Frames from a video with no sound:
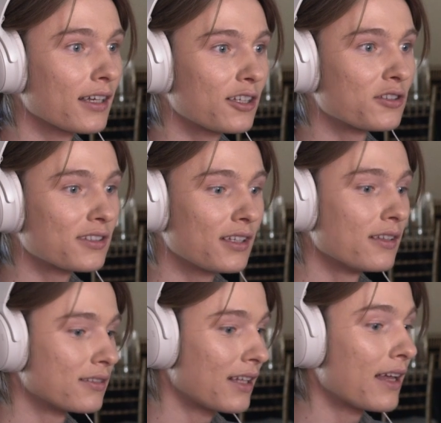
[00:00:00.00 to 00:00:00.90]
it's like you
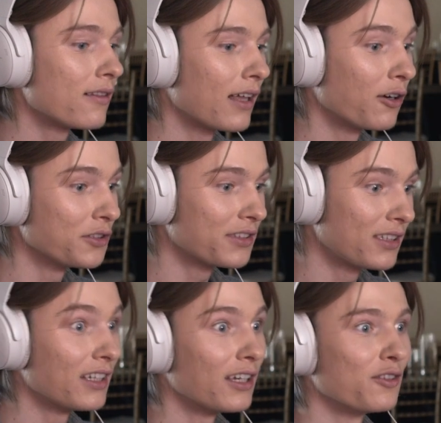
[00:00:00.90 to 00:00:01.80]
said, they don't
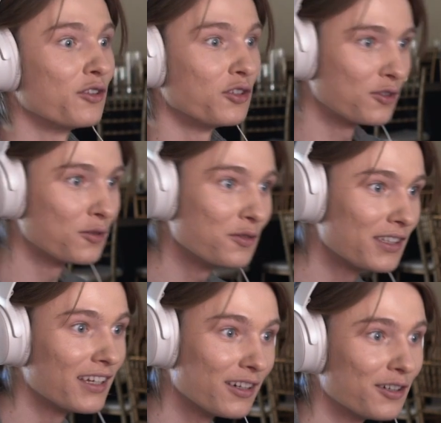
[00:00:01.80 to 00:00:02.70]
see the 2
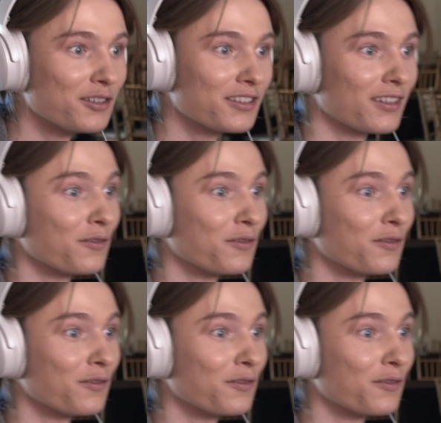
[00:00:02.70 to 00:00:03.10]
years